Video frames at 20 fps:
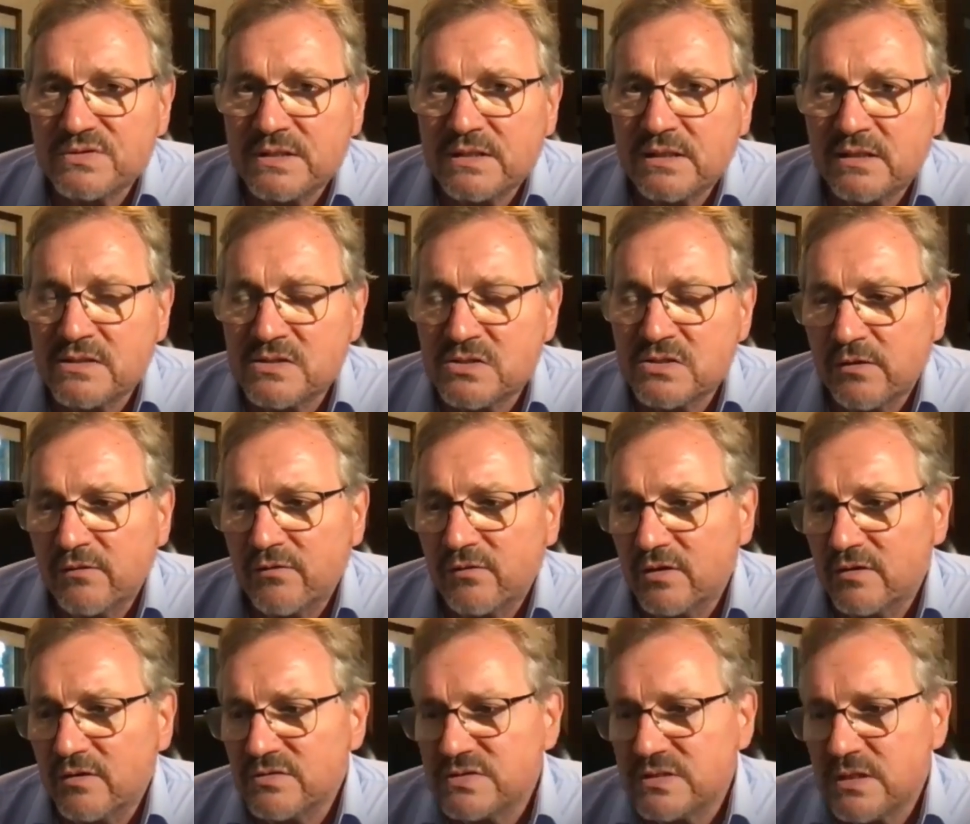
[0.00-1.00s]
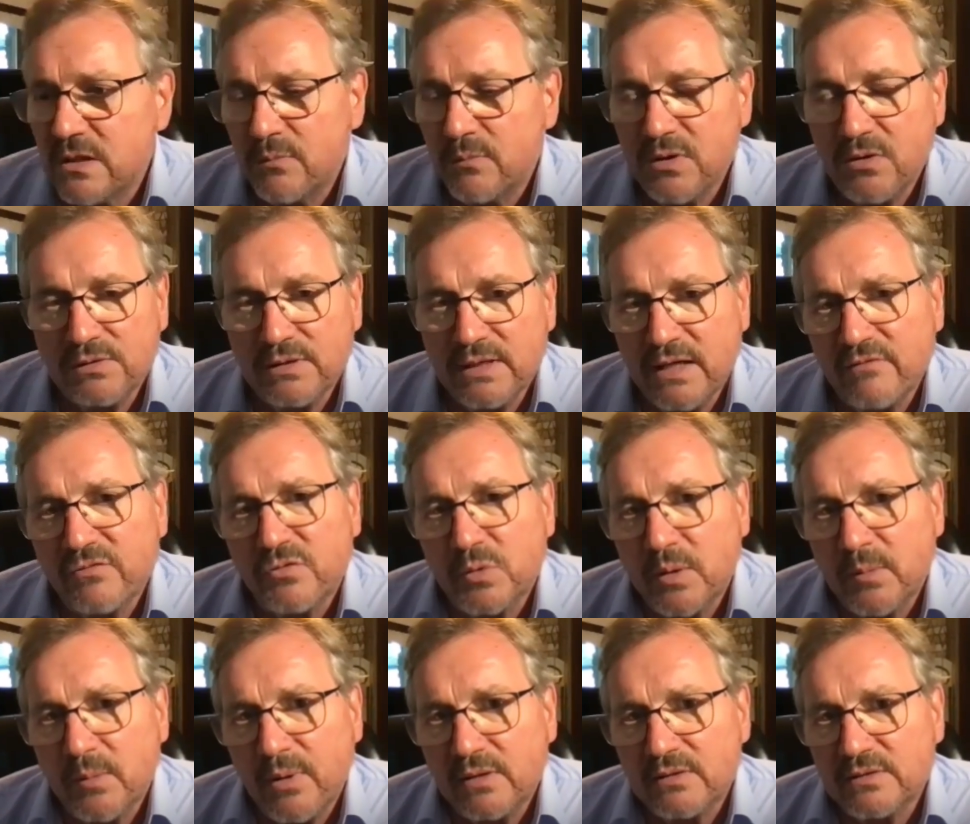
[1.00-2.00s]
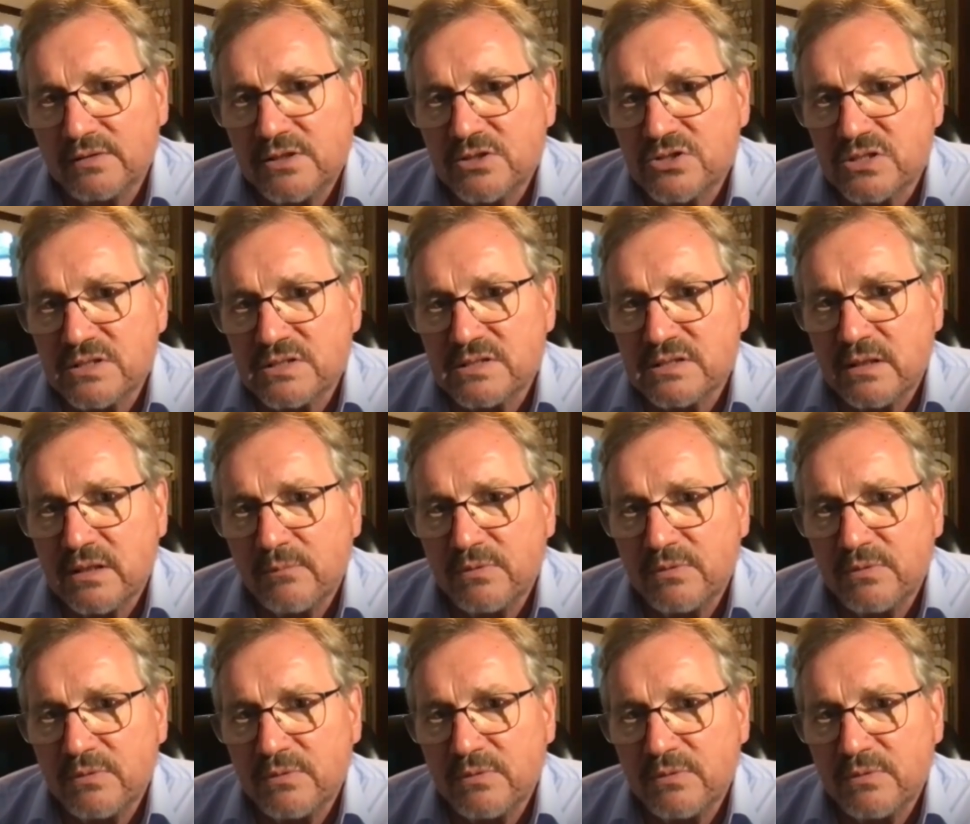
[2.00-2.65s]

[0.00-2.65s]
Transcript: and the Conservatives, we only have career politicians.